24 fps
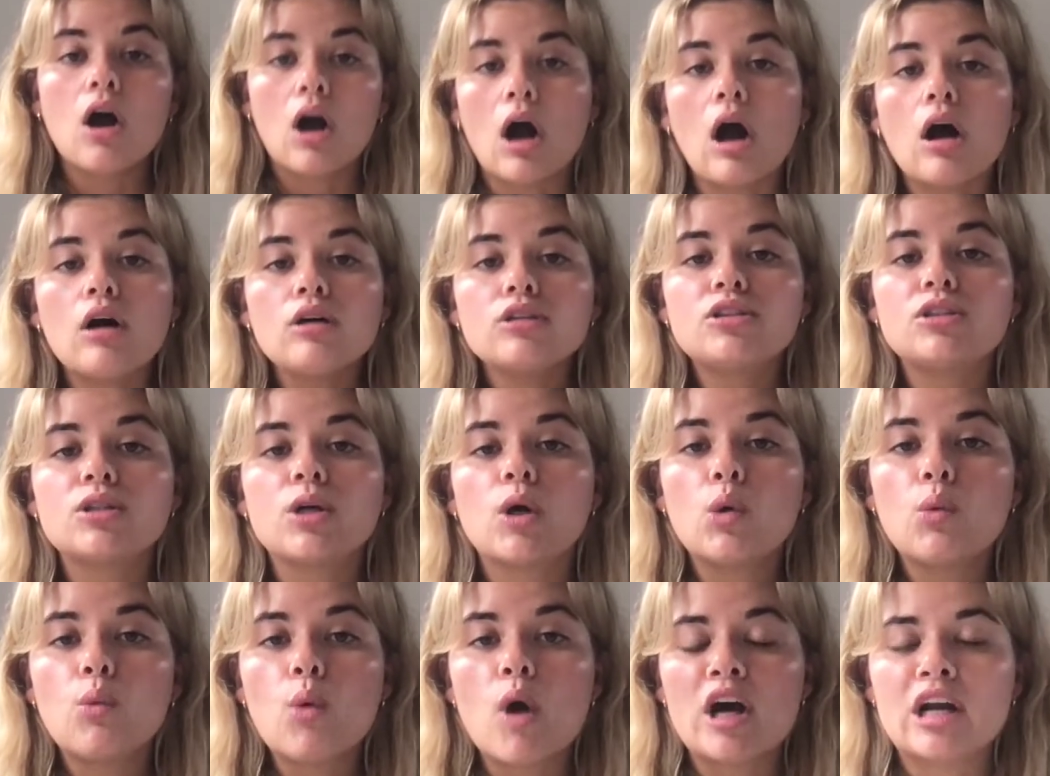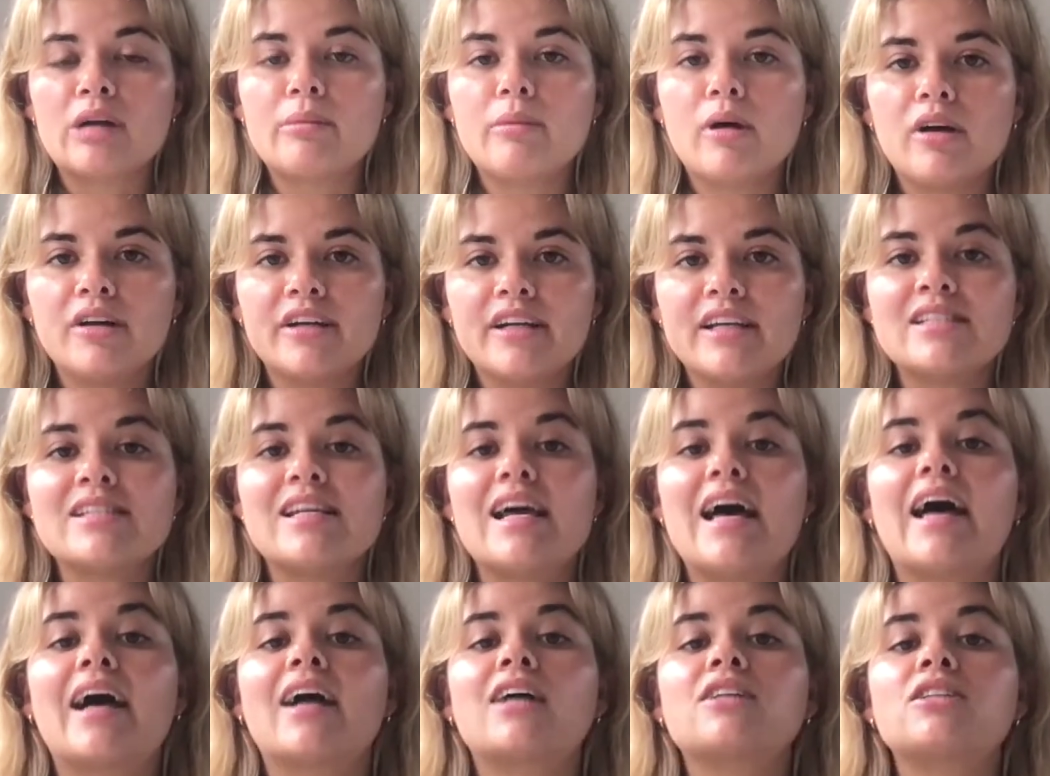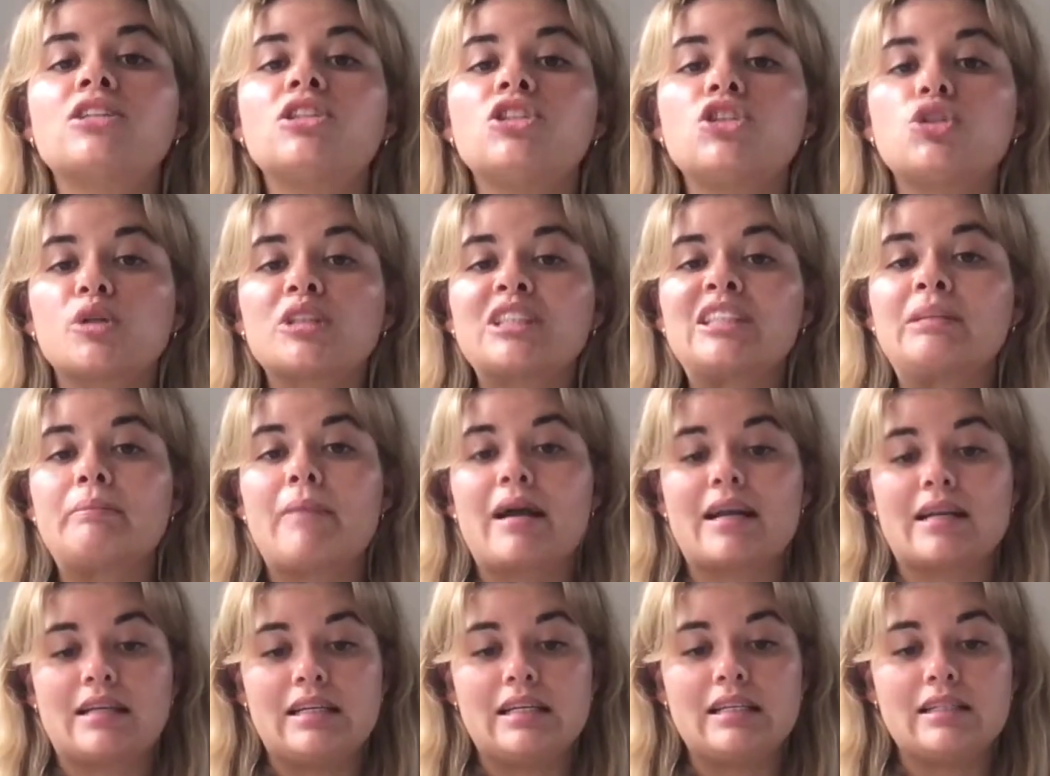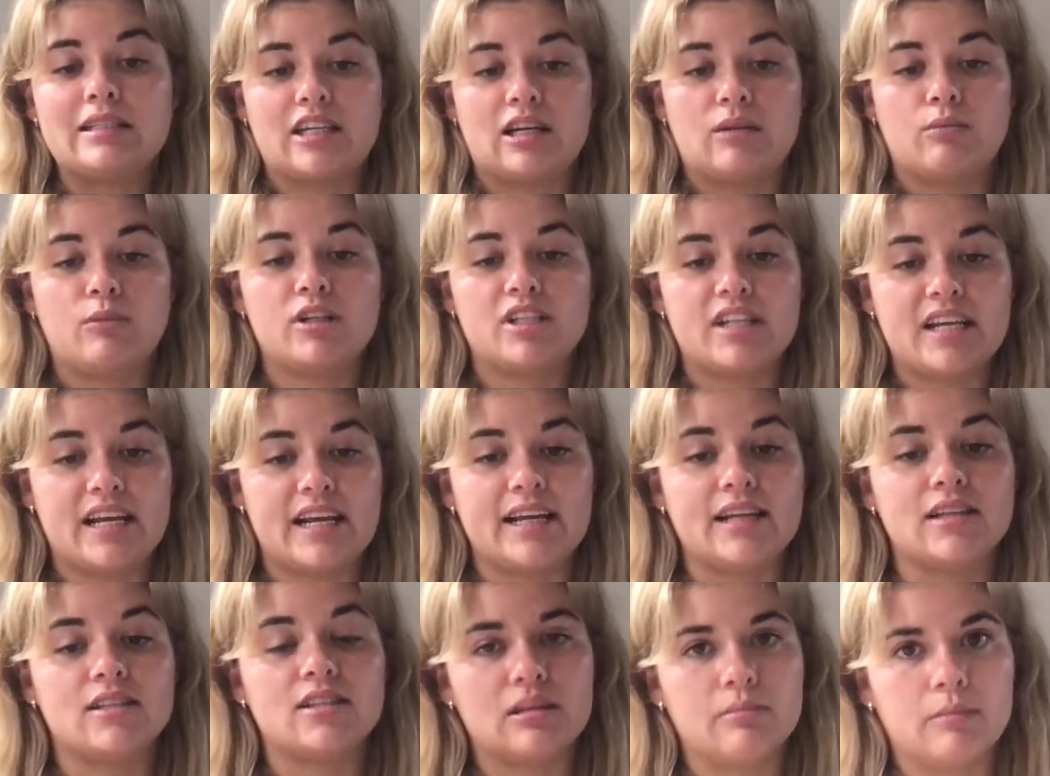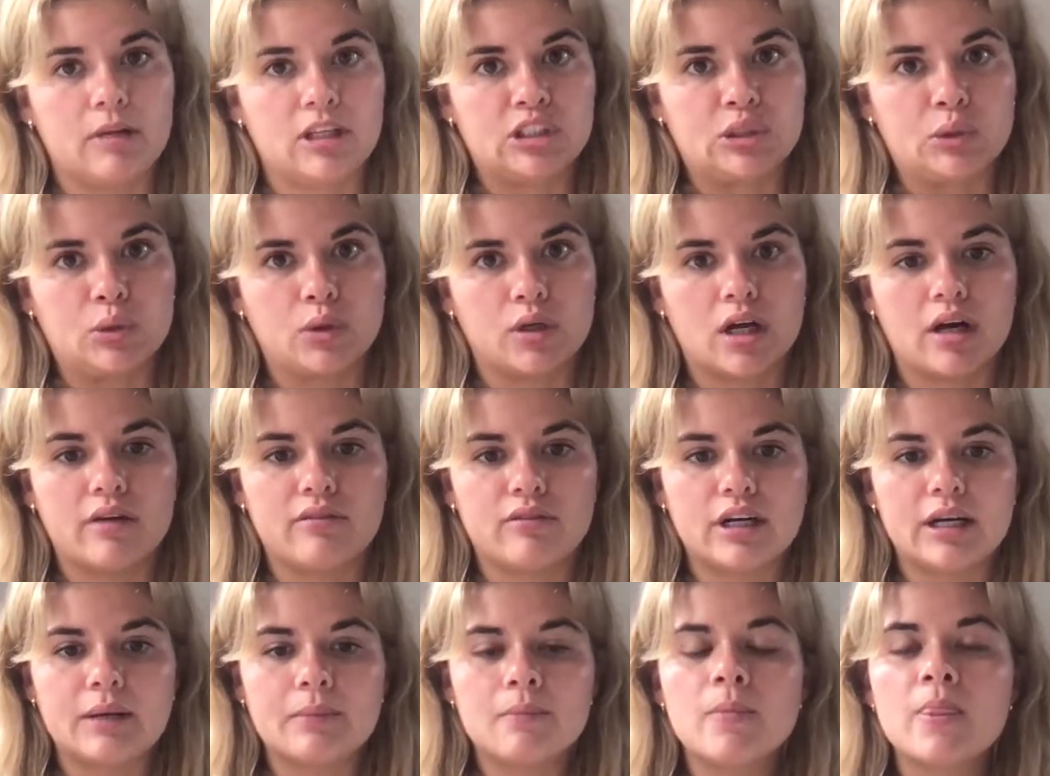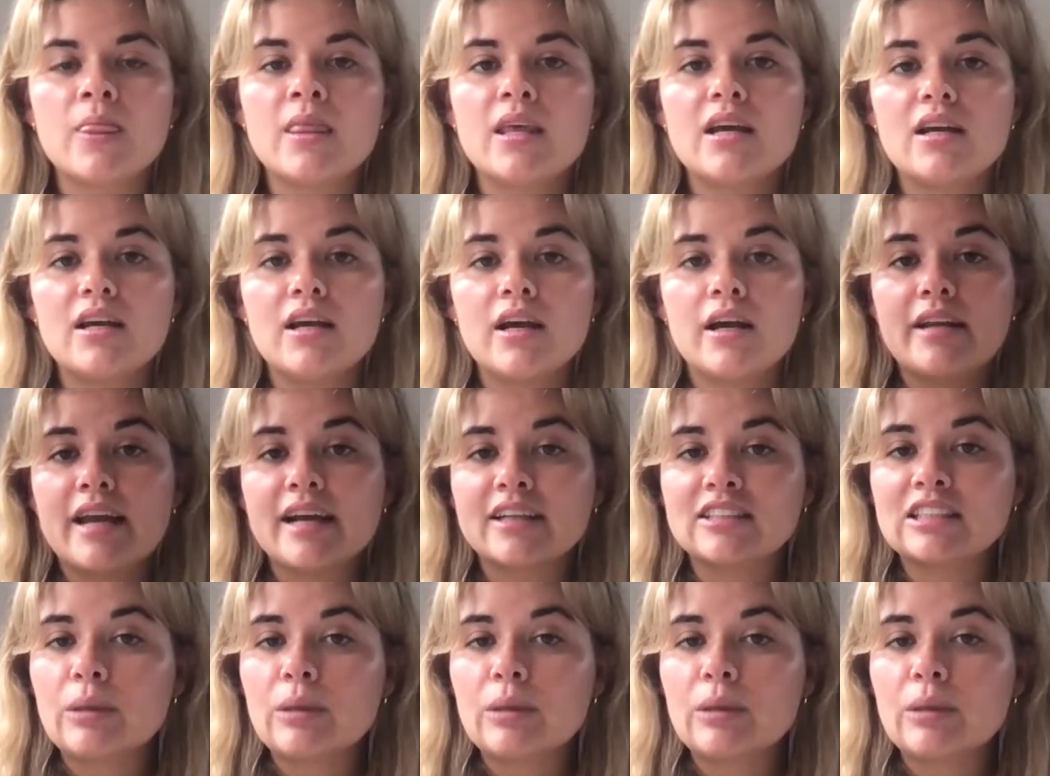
Also, watermelon is an excellent source of magnesium, which aids in muscle recovery. Next